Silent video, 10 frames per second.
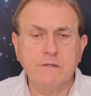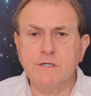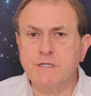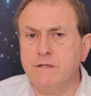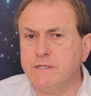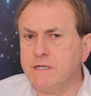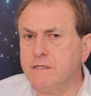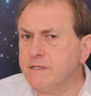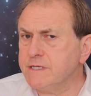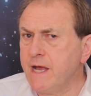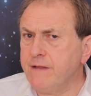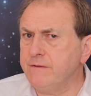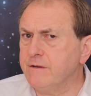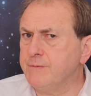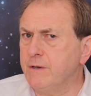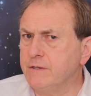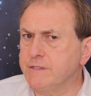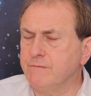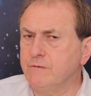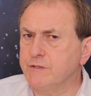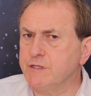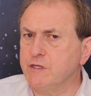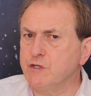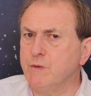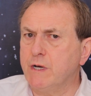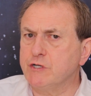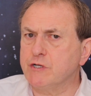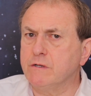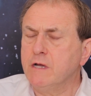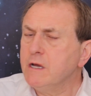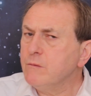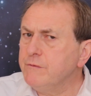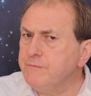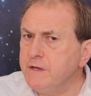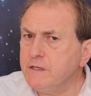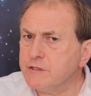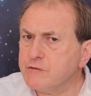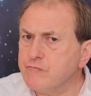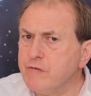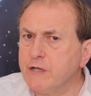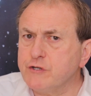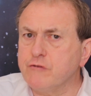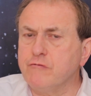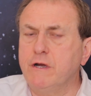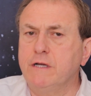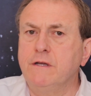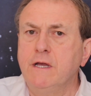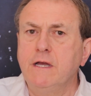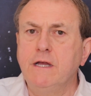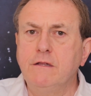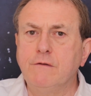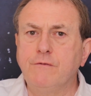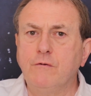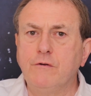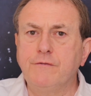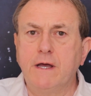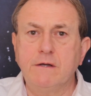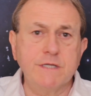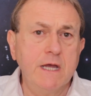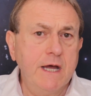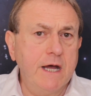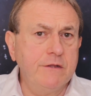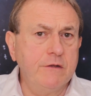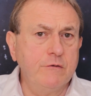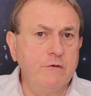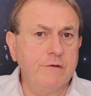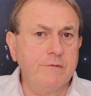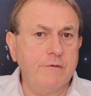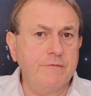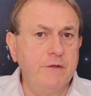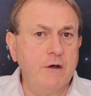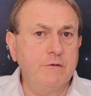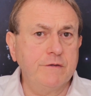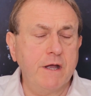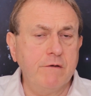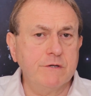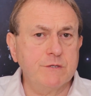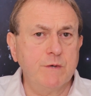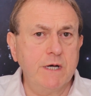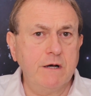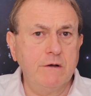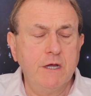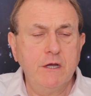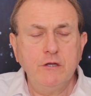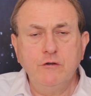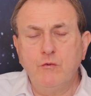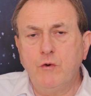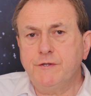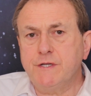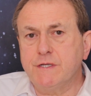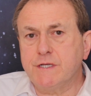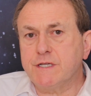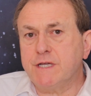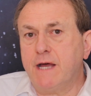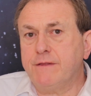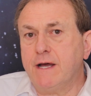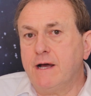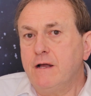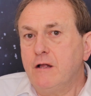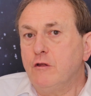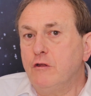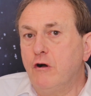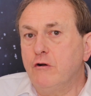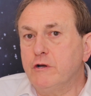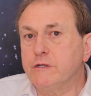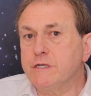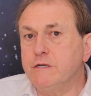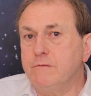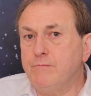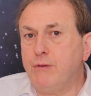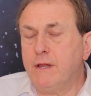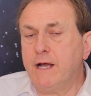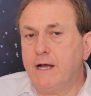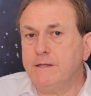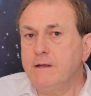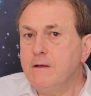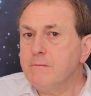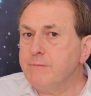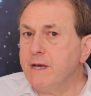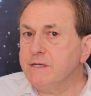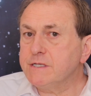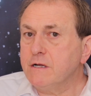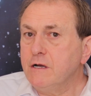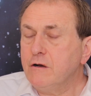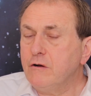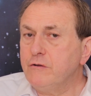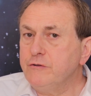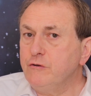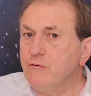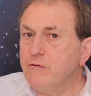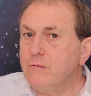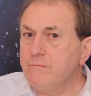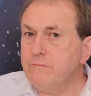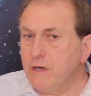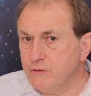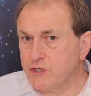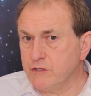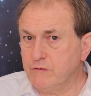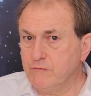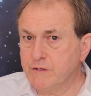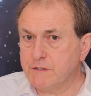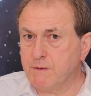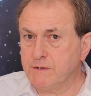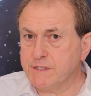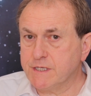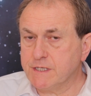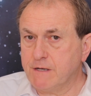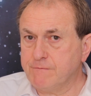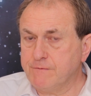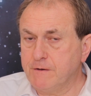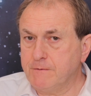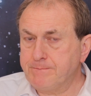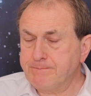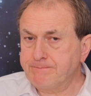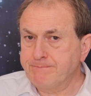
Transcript: The sun's in a tender part of your situation, with Venus retrograde in the fourth house and the north node there as well. You're wanting to set that longer term plan based on your emotional responses, I feel.